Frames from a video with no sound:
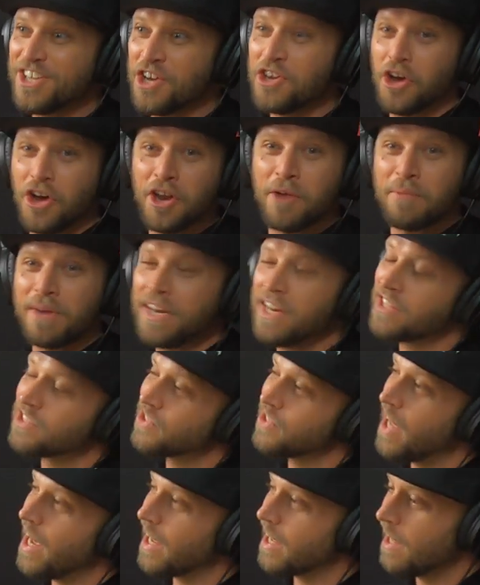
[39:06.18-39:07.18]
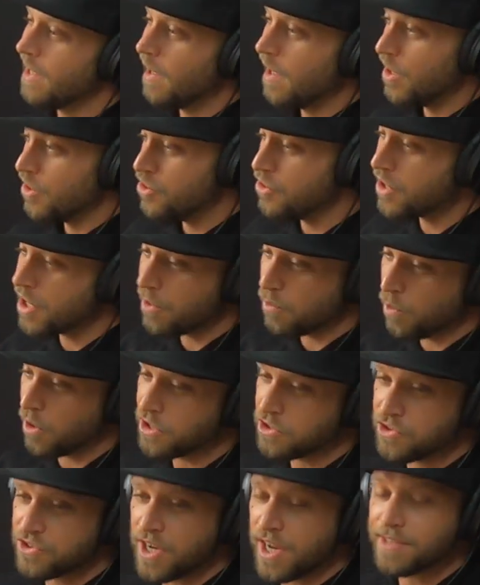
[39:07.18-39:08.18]
You know what I mean? It's like you get
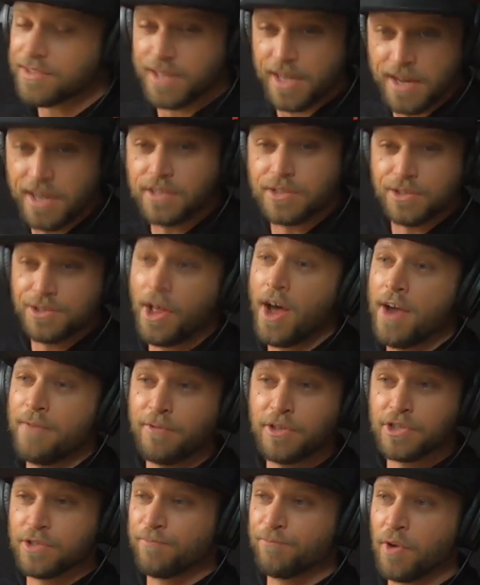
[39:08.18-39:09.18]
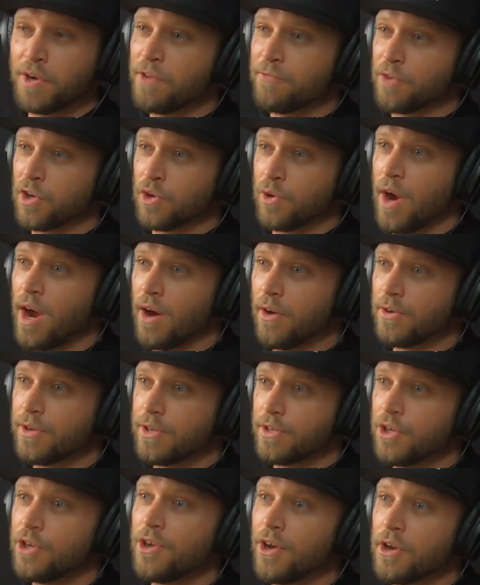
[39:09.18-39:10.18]
one chance and it's live. It's in front of a crowd.
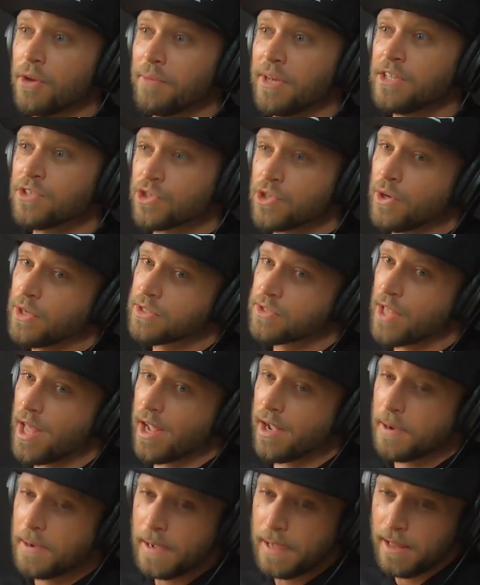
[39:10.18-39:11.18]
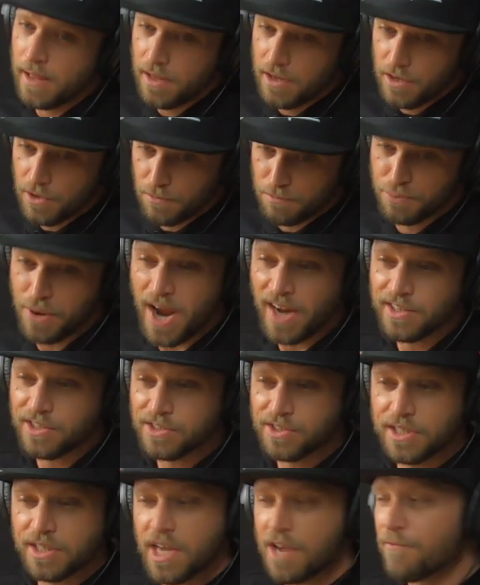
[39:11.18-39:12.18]
You know yeah. what I mean? So it's like
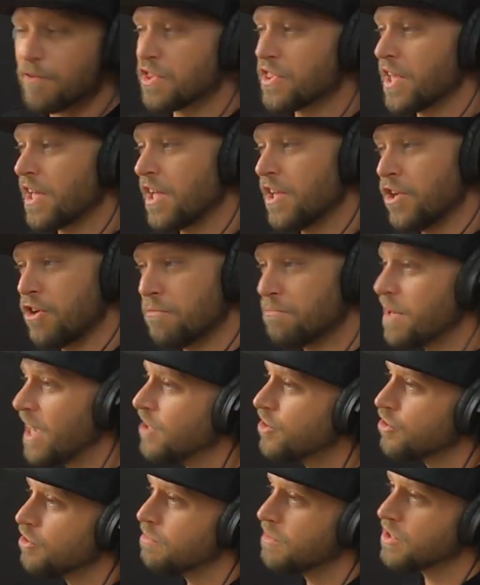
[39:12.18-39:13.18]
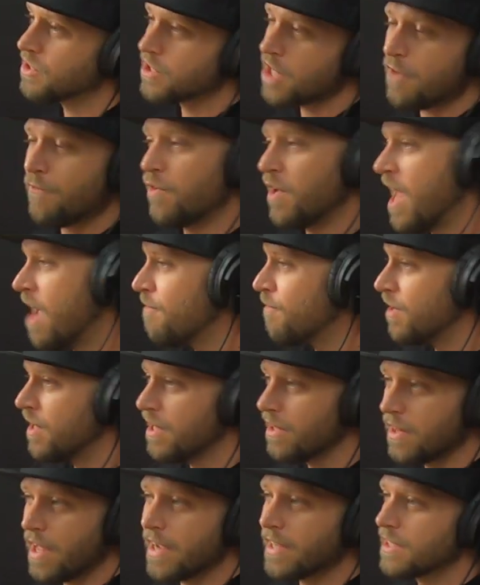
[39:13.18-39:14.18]
practicing everything in your bedroom and stuff and having
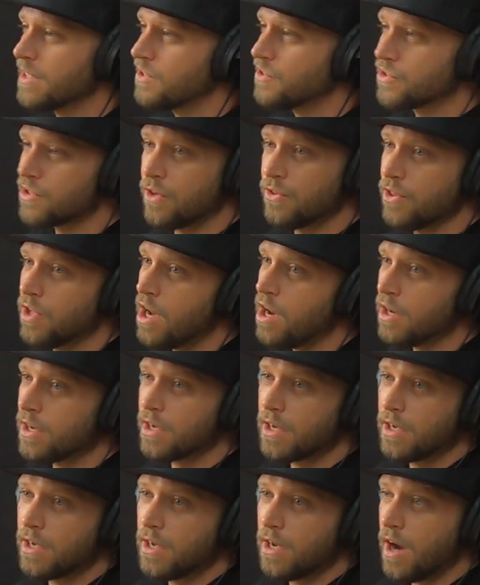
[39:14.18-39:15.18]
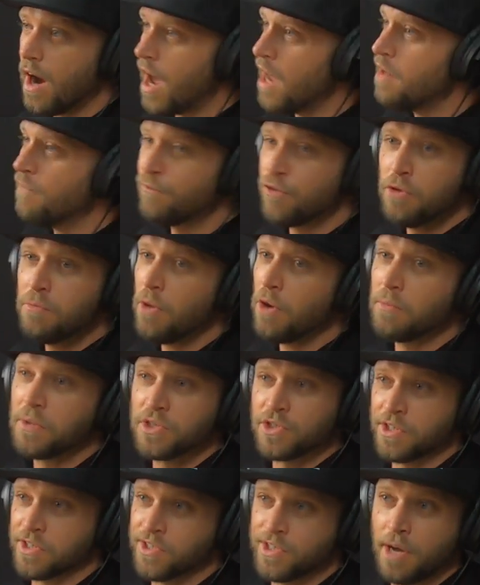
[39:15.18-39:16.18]
it like this on lock. I had a few
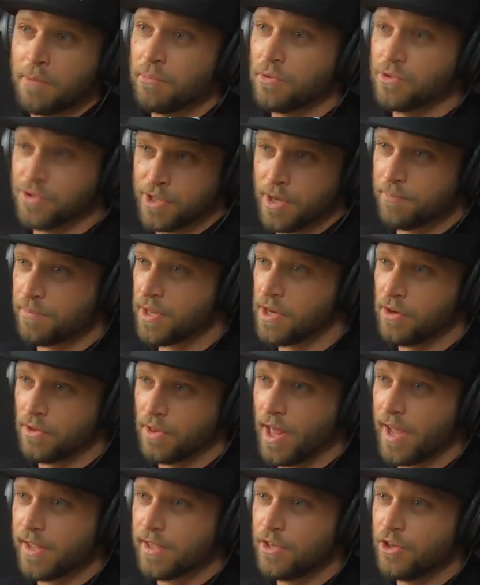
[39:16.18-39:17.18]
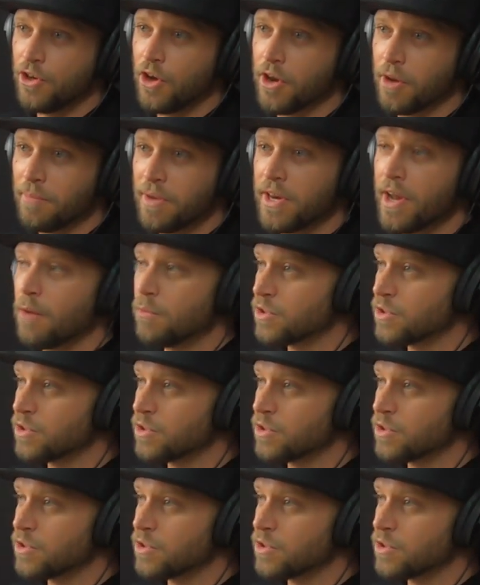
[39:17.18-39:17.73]
moments of stumbles up there, like you know what I mean.